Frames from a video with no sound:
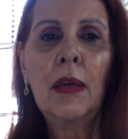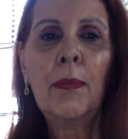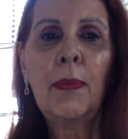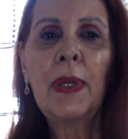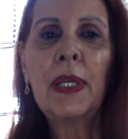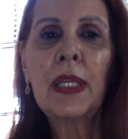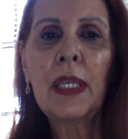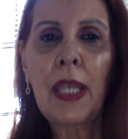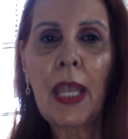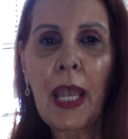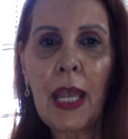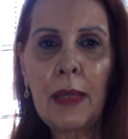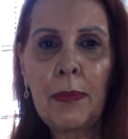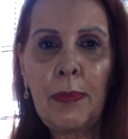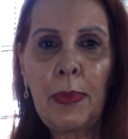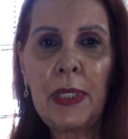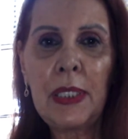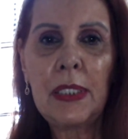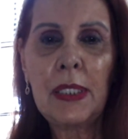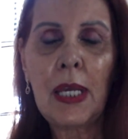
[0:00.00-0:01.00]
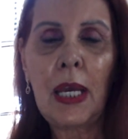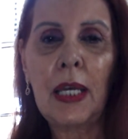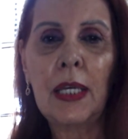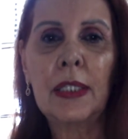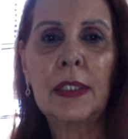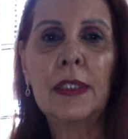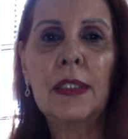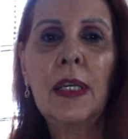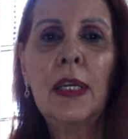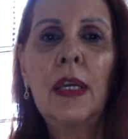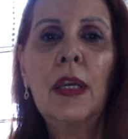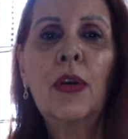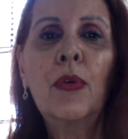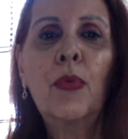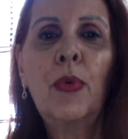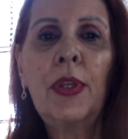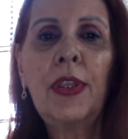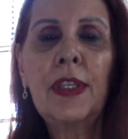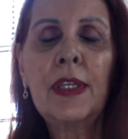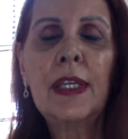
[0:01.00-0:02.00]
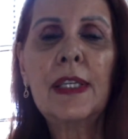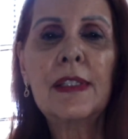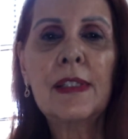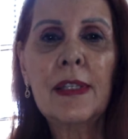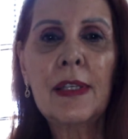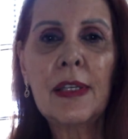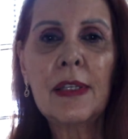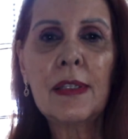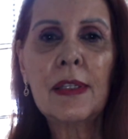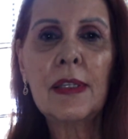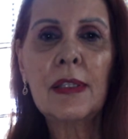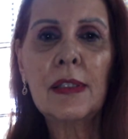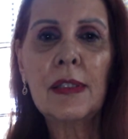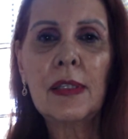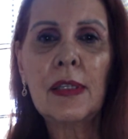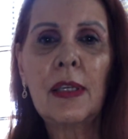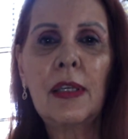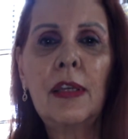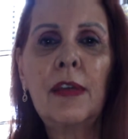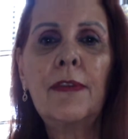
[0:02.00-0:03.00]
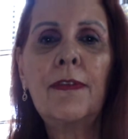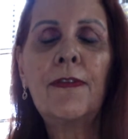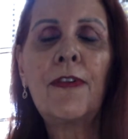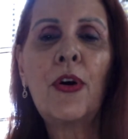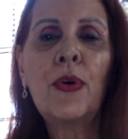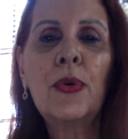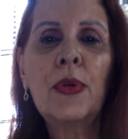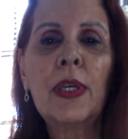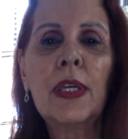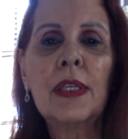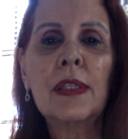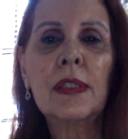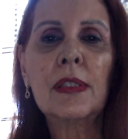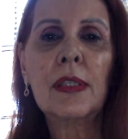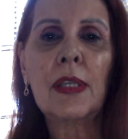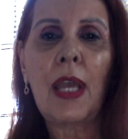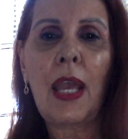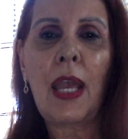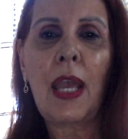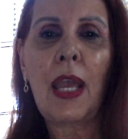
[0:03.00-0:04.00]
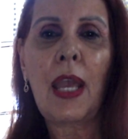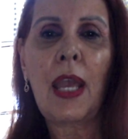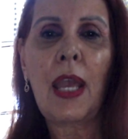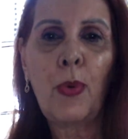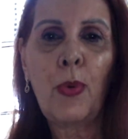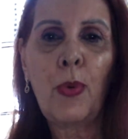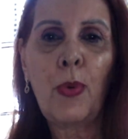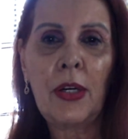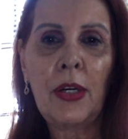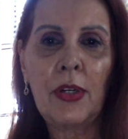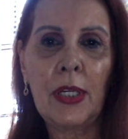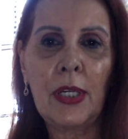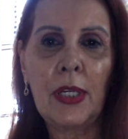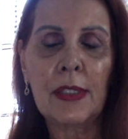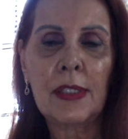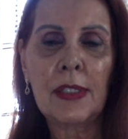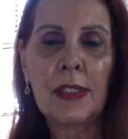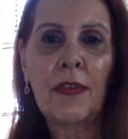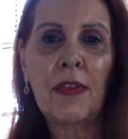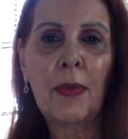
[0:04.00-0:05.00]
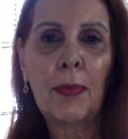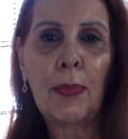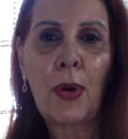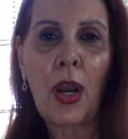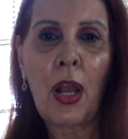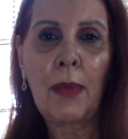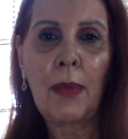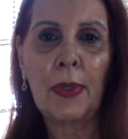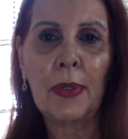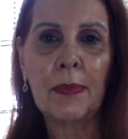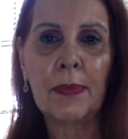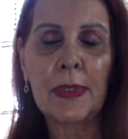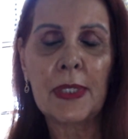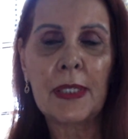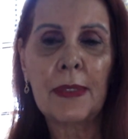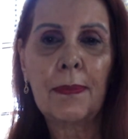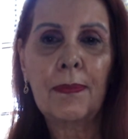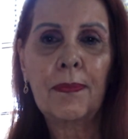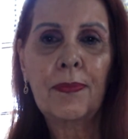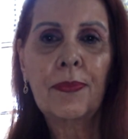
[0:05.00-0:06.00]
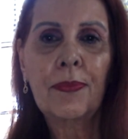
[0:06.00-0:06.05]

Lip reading: but it can be done with consistency, focus, and awareness of the problems.